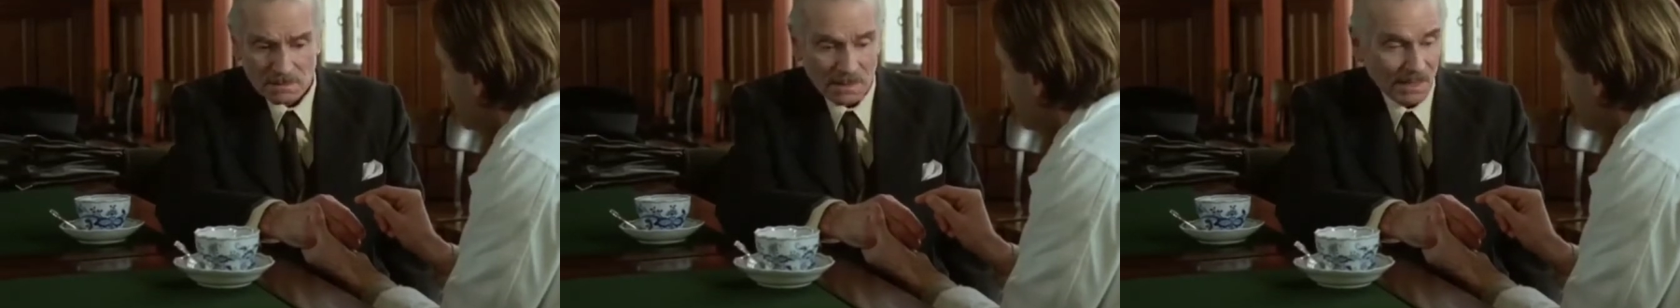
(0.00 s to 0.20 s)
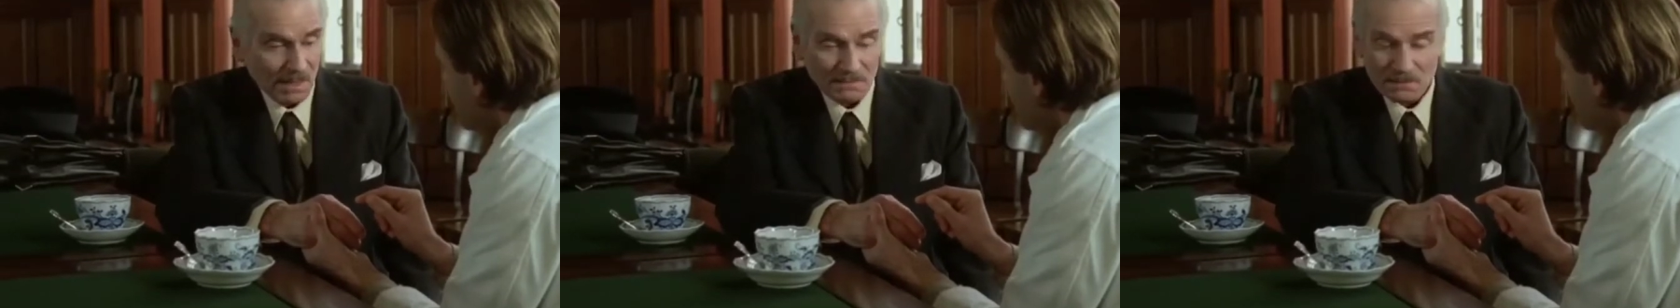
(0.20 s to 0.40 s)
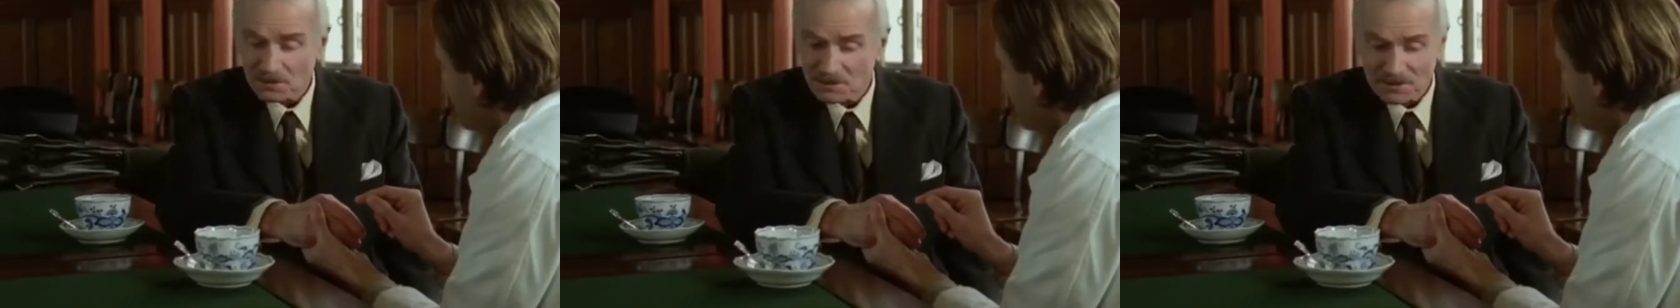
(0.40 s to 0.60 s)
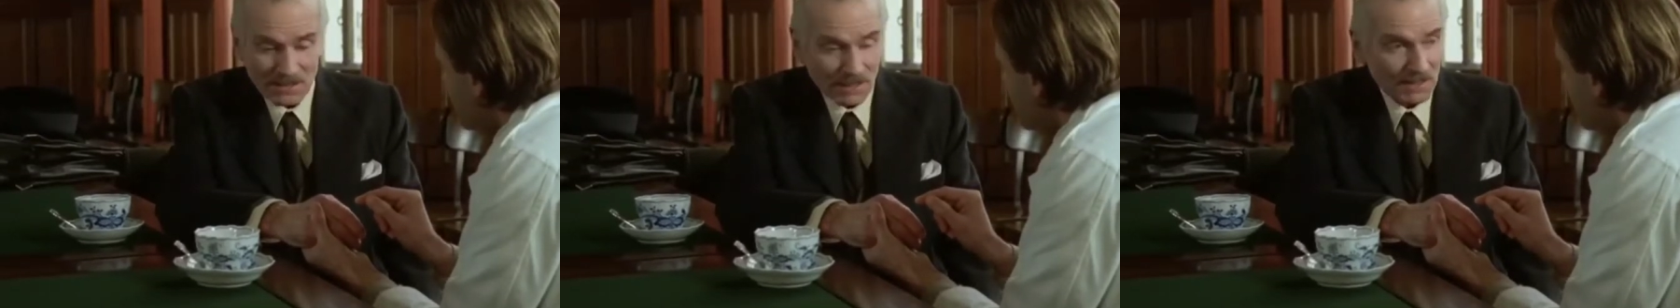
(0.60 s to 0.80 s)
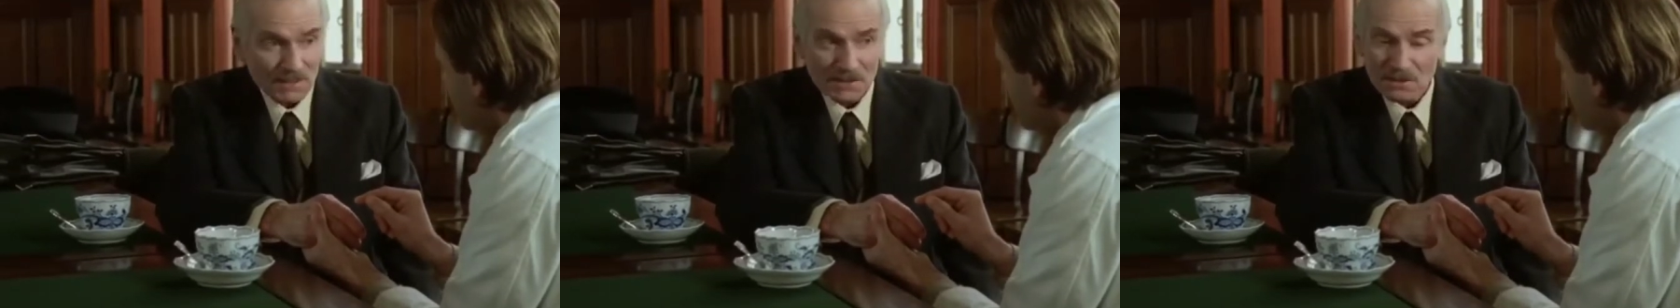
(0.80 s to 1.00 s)
I would
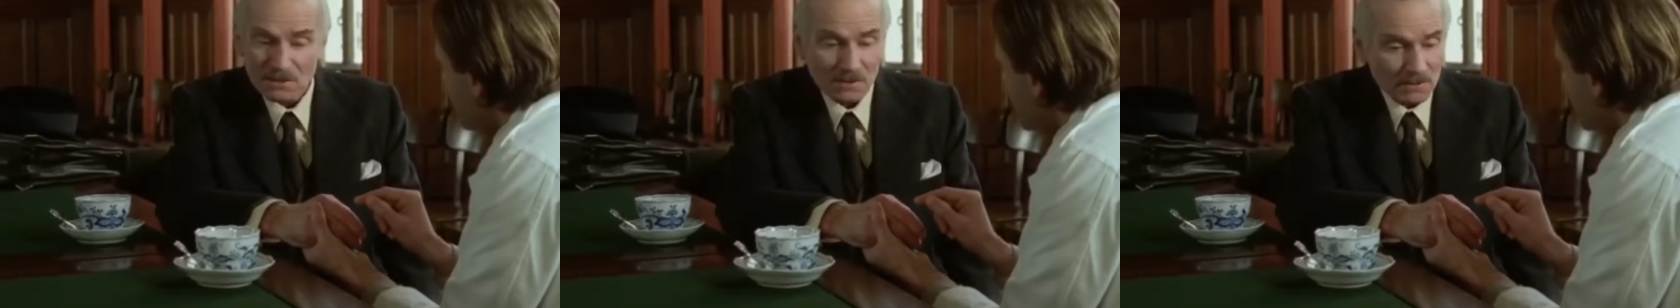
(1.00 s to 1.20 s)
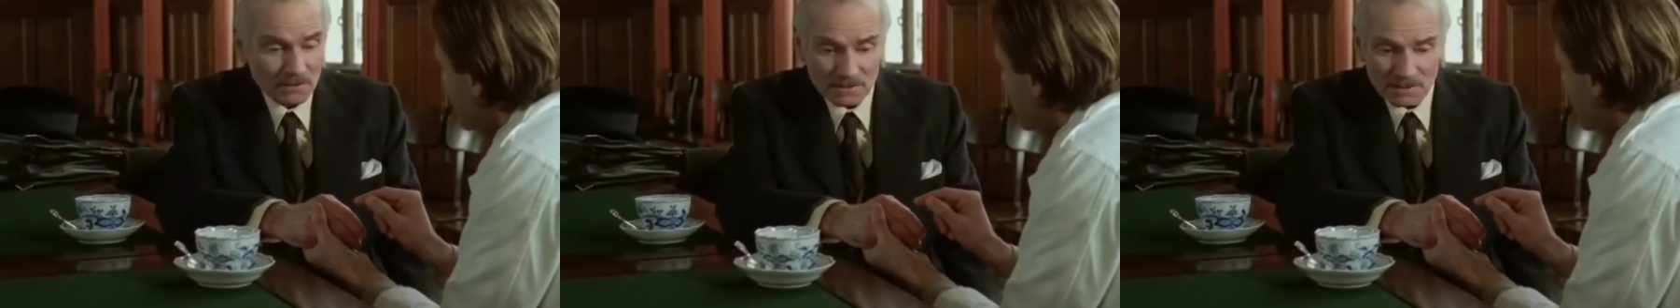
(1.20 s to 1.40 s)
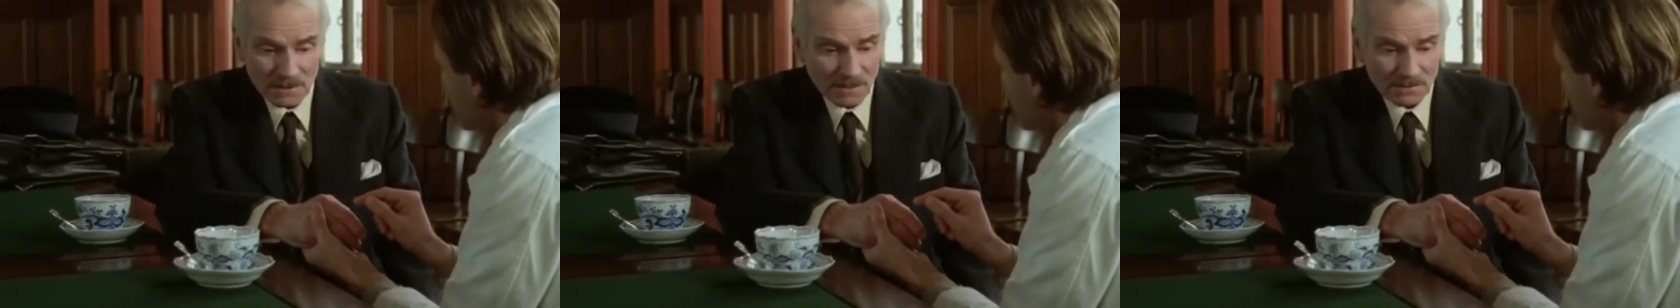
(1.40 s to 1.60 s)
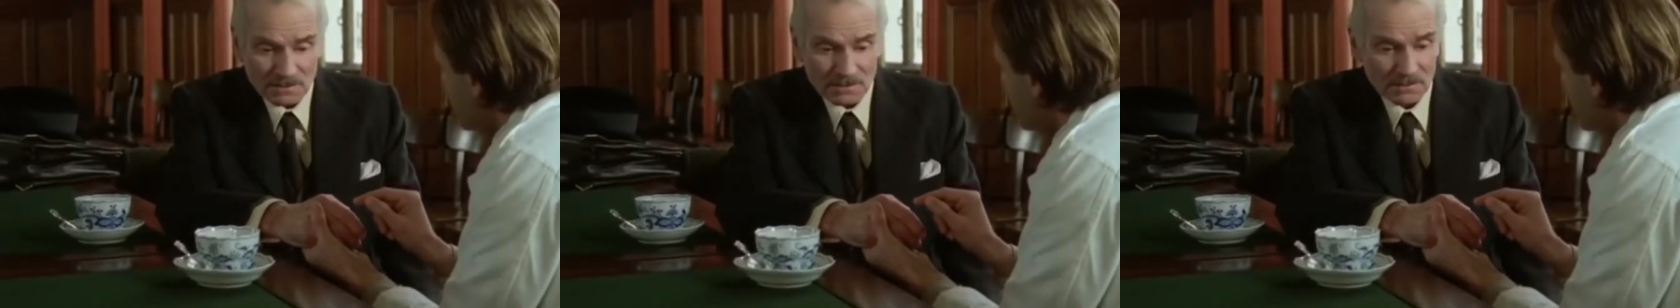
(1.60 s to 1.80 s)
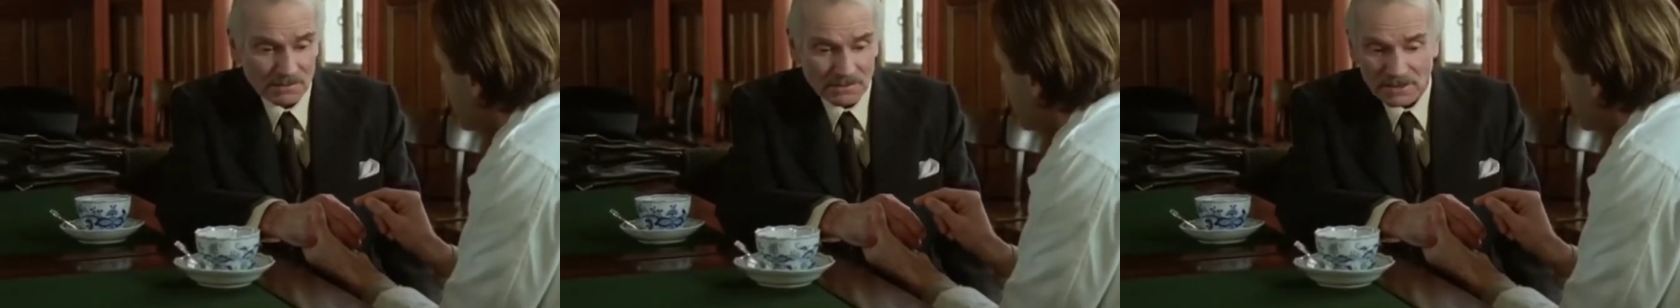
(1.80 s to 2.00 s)
tell you not to